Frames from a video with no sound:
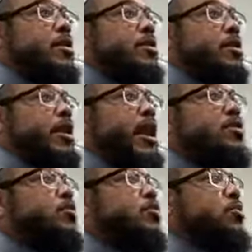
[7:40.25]
the
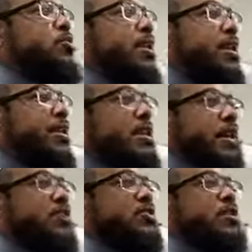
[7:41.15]
natural
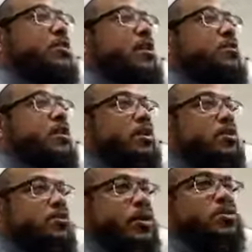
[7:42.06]
inclination of an
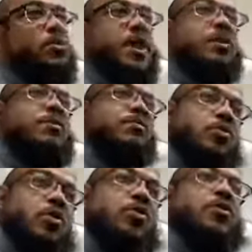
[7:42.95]
individual that he was
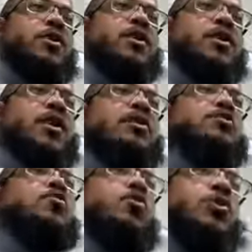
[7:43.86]
born on
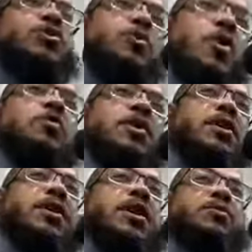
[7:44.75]
to worship only
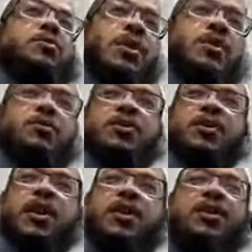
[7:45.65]
Allah subhanahu wa
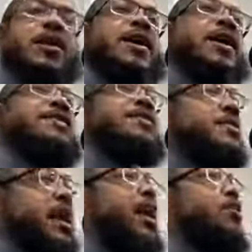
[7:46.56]
ta'ala, it
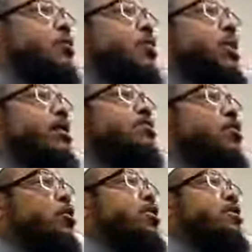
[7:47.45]
stayed within
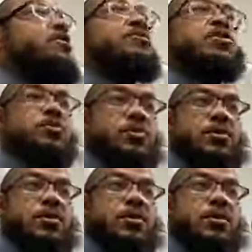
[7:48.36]
certain
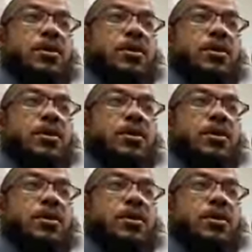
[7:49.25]
individuals.